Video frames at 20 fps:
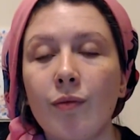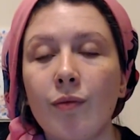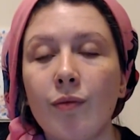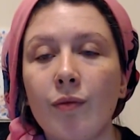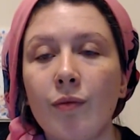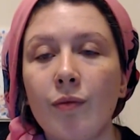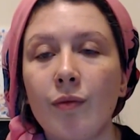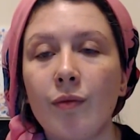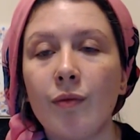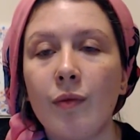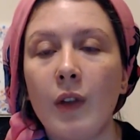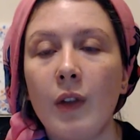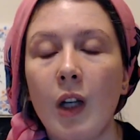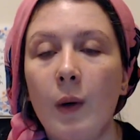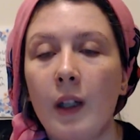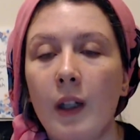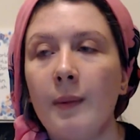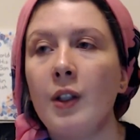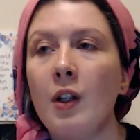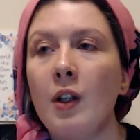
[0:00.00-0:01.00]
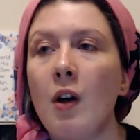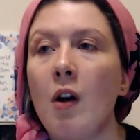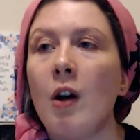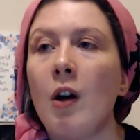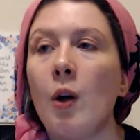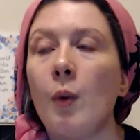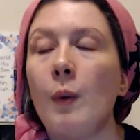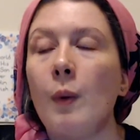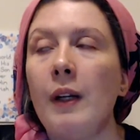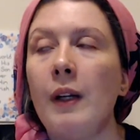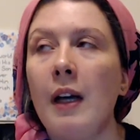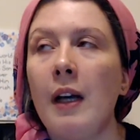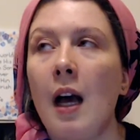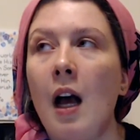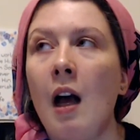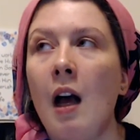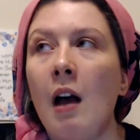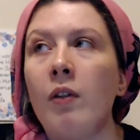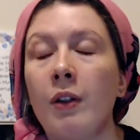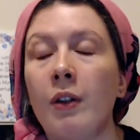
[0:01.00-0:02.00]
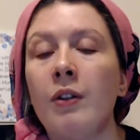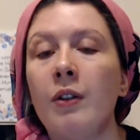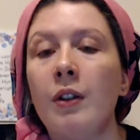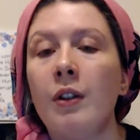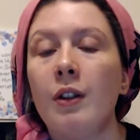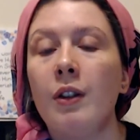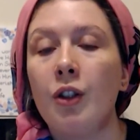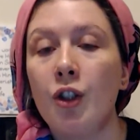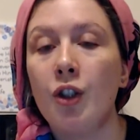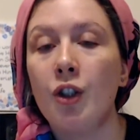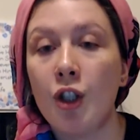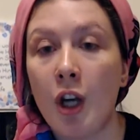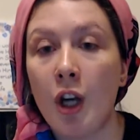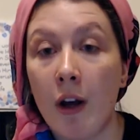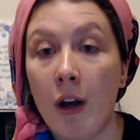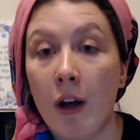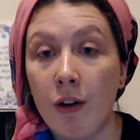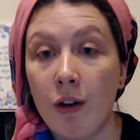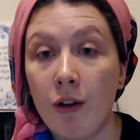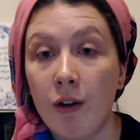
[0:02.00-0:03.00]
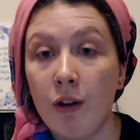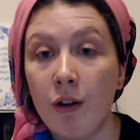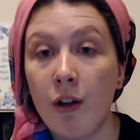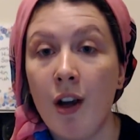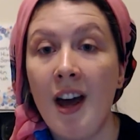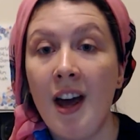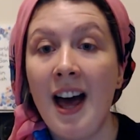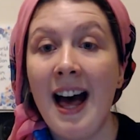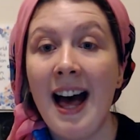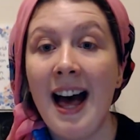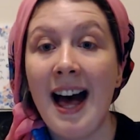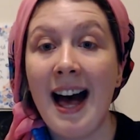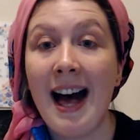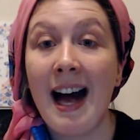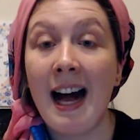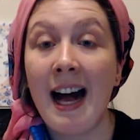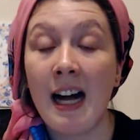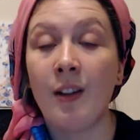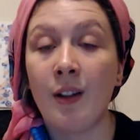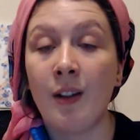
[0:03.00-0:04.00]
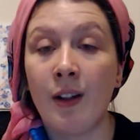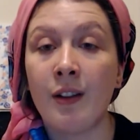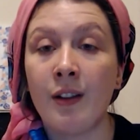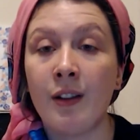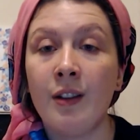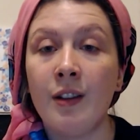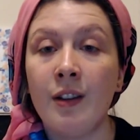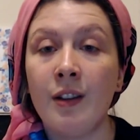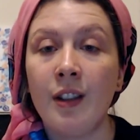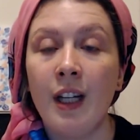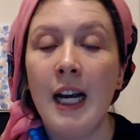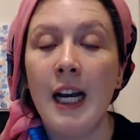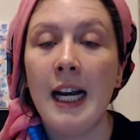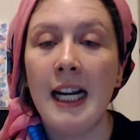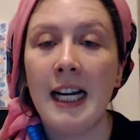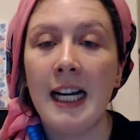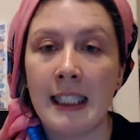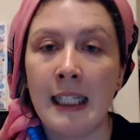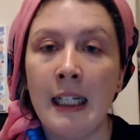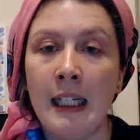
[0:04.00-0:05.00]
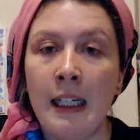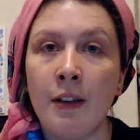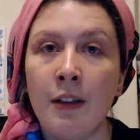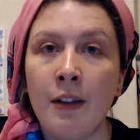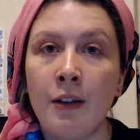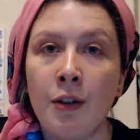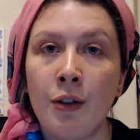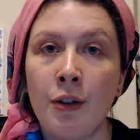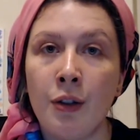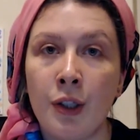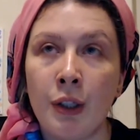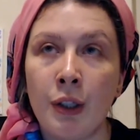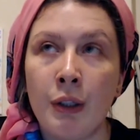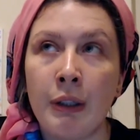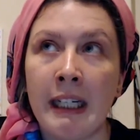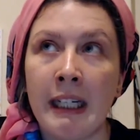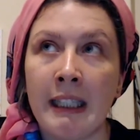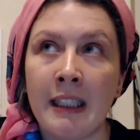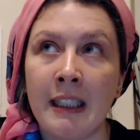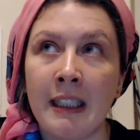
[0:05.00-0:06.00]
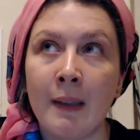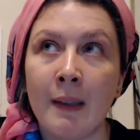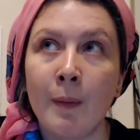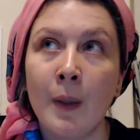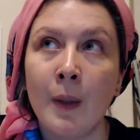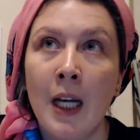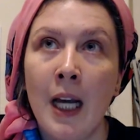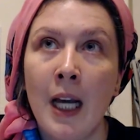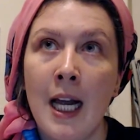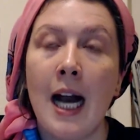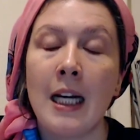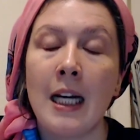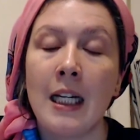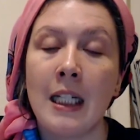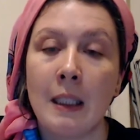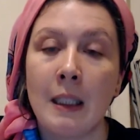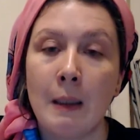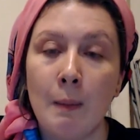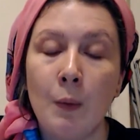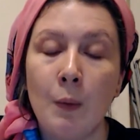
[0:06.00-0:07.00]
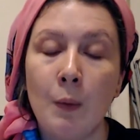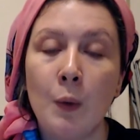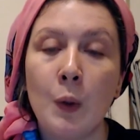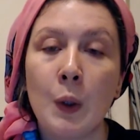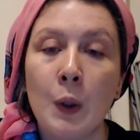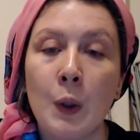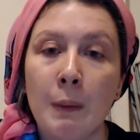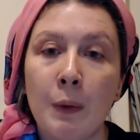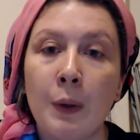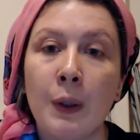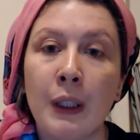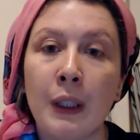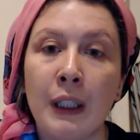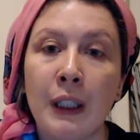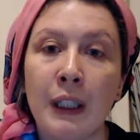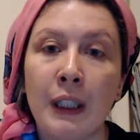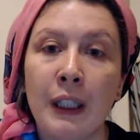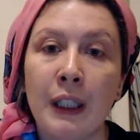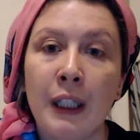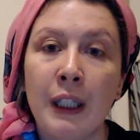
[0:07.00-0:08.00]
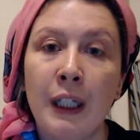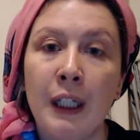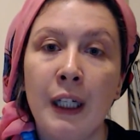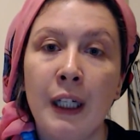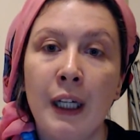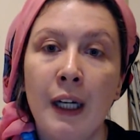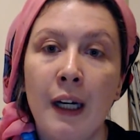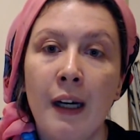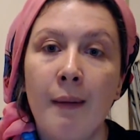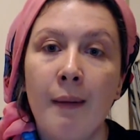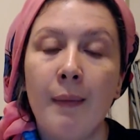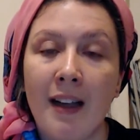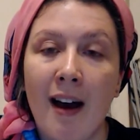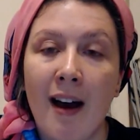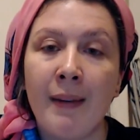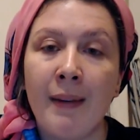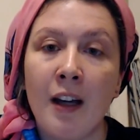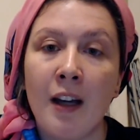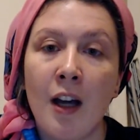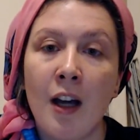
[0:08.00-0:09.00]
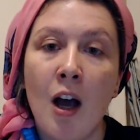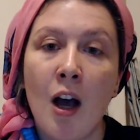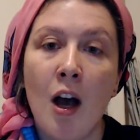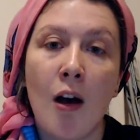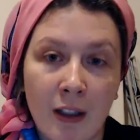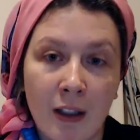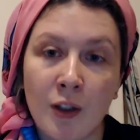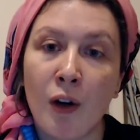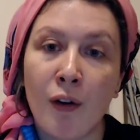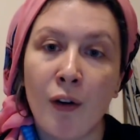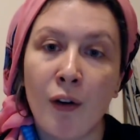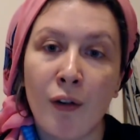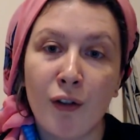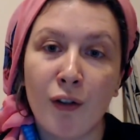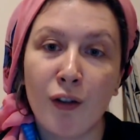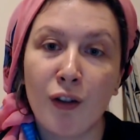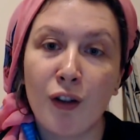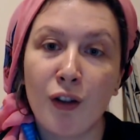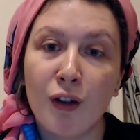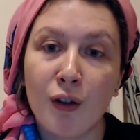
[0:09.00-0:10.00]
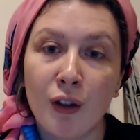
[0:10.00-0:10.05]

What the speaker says: Well, I'm sorry, we have lost, the church has lost its link to Judaism, and it's more and more becoming a philosophical,